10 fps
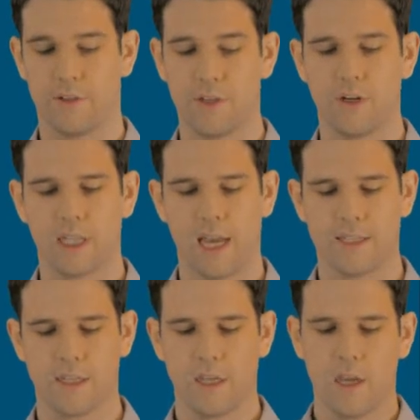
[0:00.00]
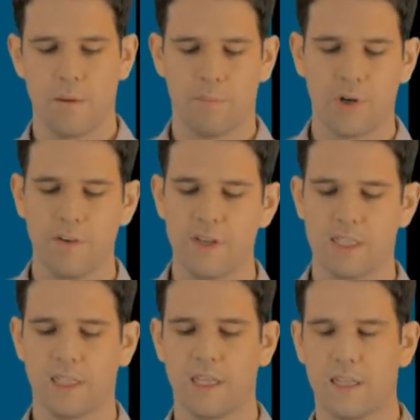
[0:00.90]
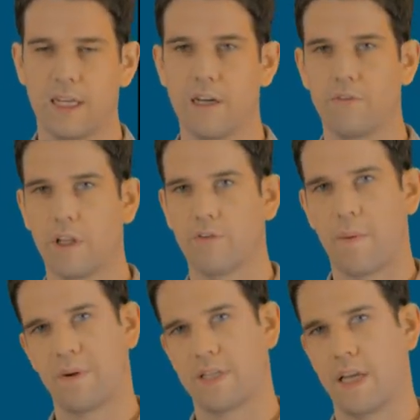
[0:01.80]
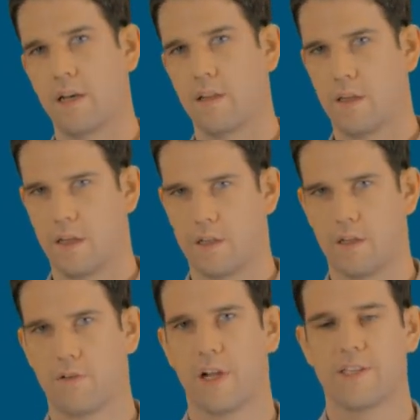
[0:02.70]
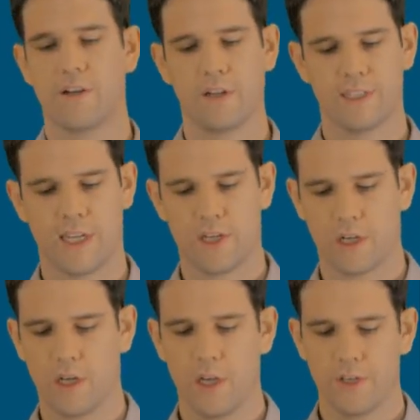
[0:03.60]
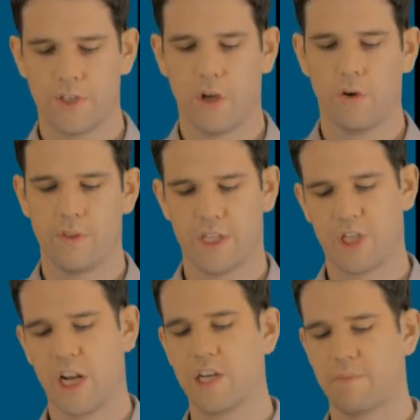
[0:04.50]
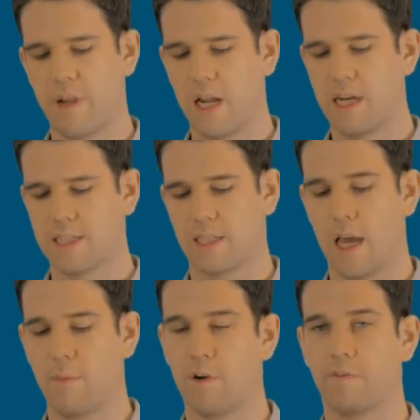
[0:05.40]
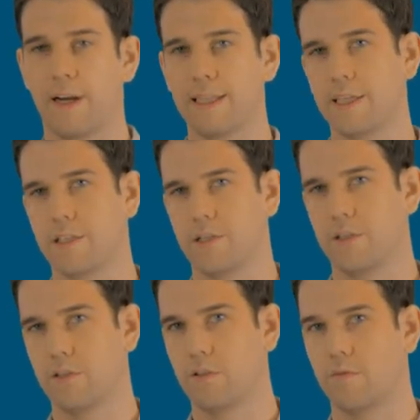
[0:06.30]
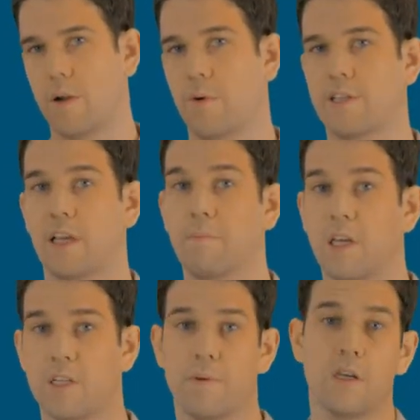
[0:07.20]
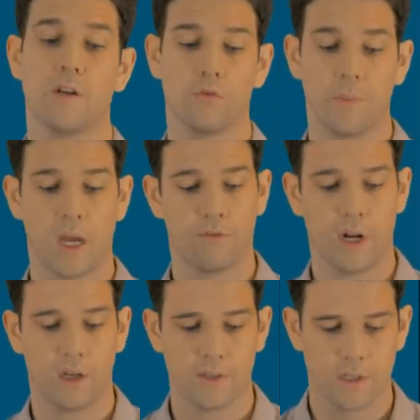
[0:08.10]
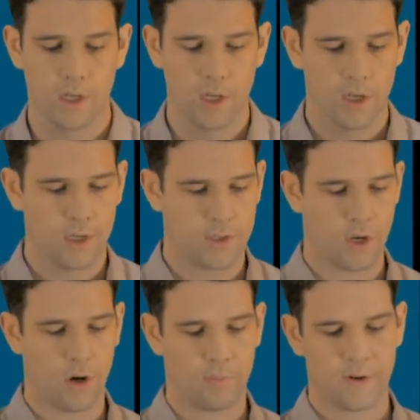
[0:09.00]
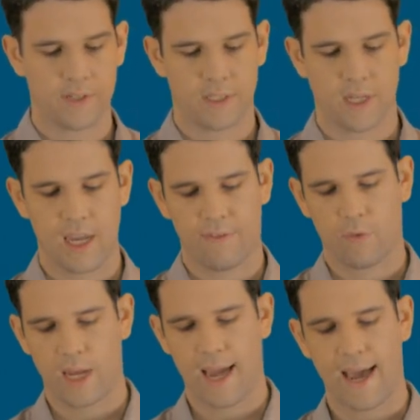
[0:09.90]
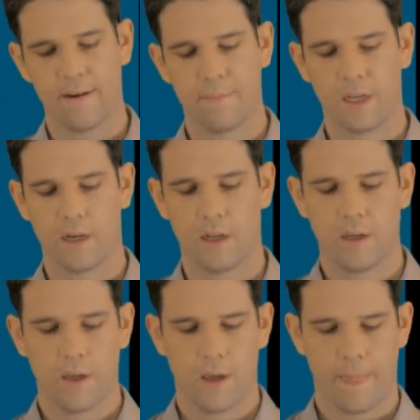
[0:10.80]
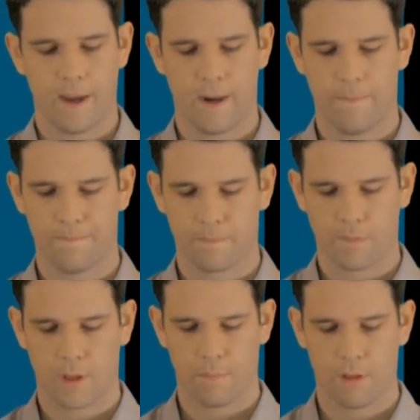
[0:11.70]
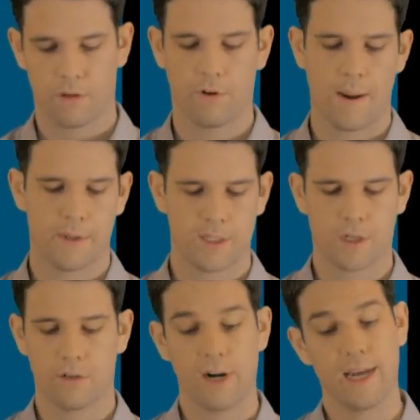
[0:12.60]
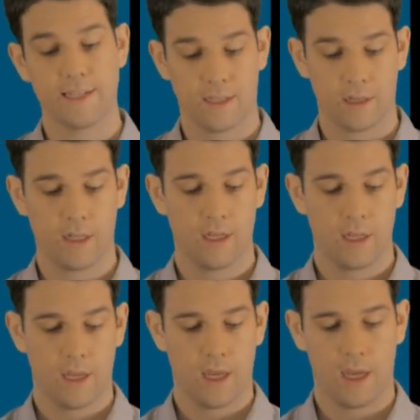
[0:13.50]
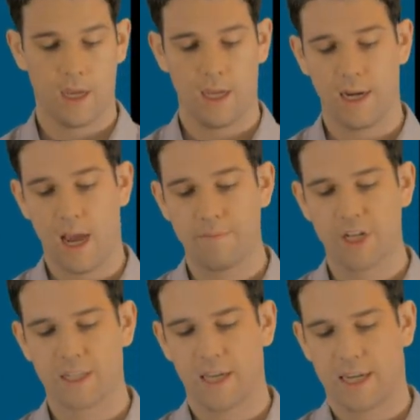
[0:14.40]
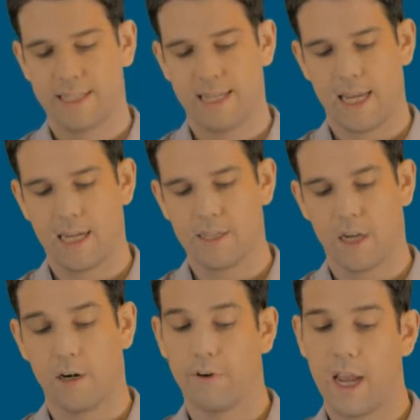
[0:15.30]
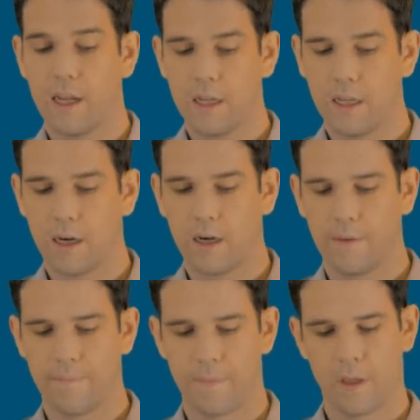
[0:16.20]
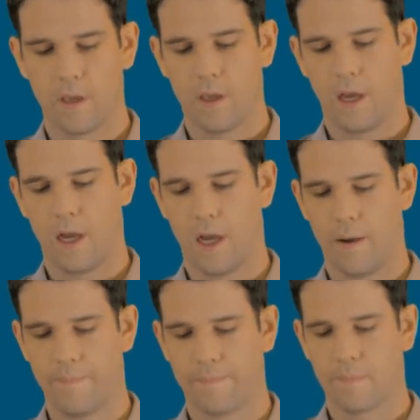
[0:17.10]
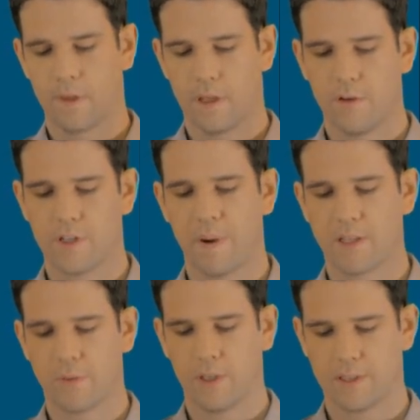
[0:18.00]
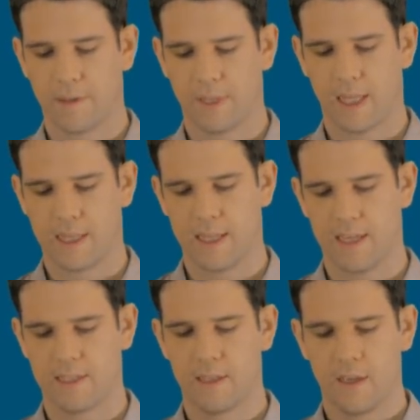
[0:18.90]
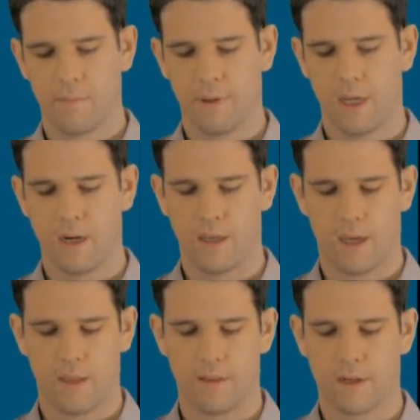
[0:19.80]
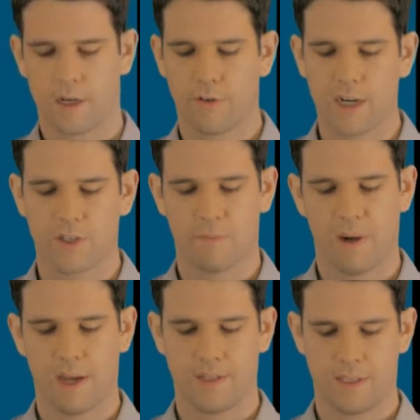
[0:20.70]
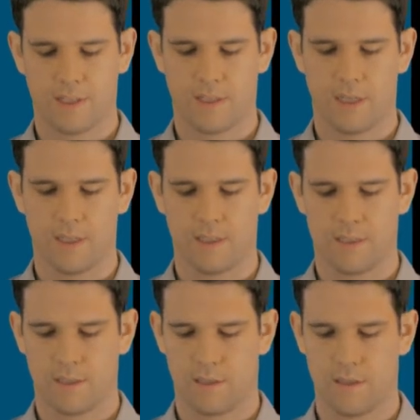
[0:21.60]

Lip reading: serialized, previously they didn't really represent the correct serialization. So the change made is a lot more friendly to frameworks like PHP and Ruby on Rails. So previously, if we had been parameterizing an object that contained an array here, the response would look something like this. But the correct response is